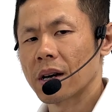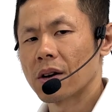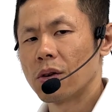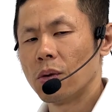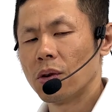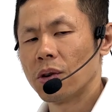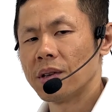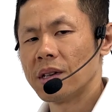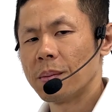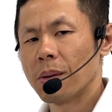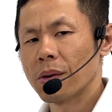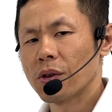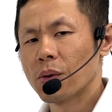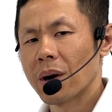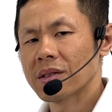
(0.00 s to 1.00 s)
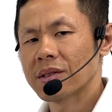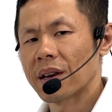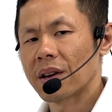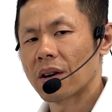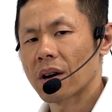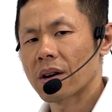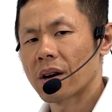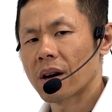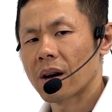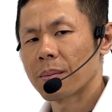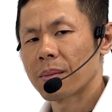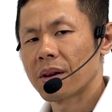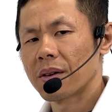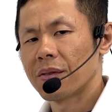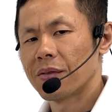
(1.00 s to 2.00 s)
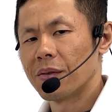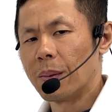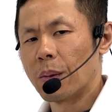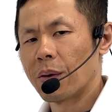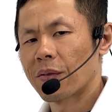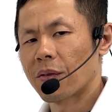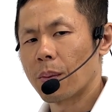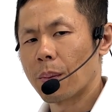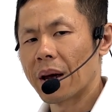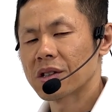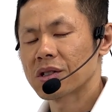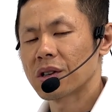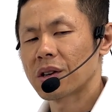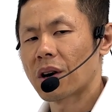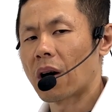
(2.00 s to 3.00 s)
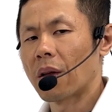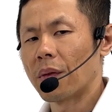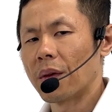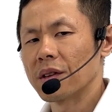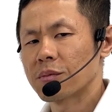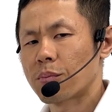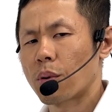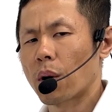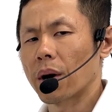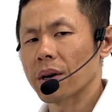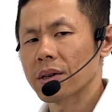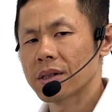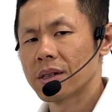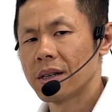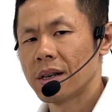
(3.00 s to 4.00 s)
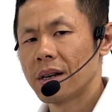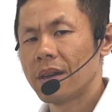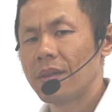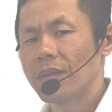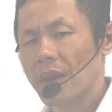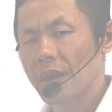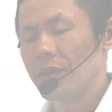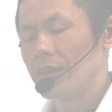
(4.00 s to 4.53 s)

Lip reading: coolerdepotUSA.com for more information on this product. Thank